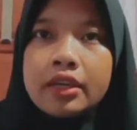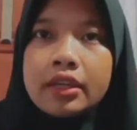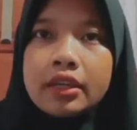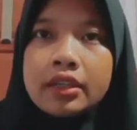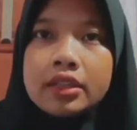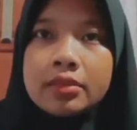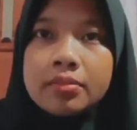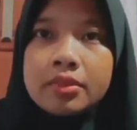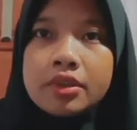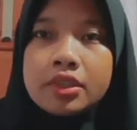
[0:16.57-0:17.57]
It is the
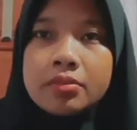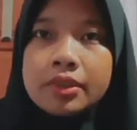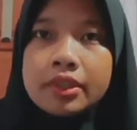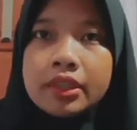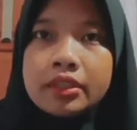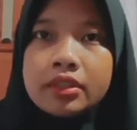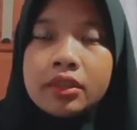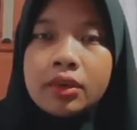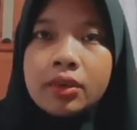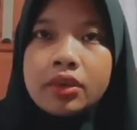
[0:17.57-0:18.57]
most important
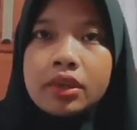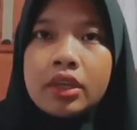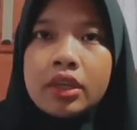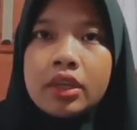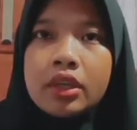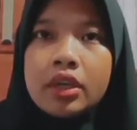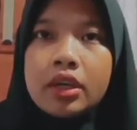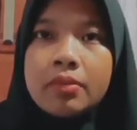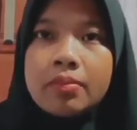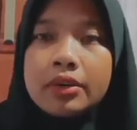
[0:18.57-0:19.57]
talk
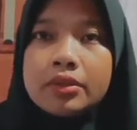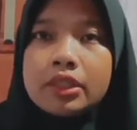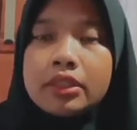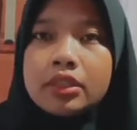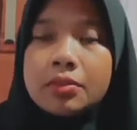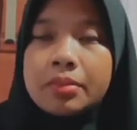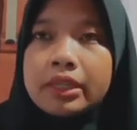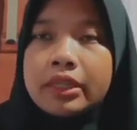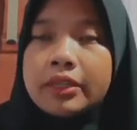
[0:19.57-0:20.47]
about the topic.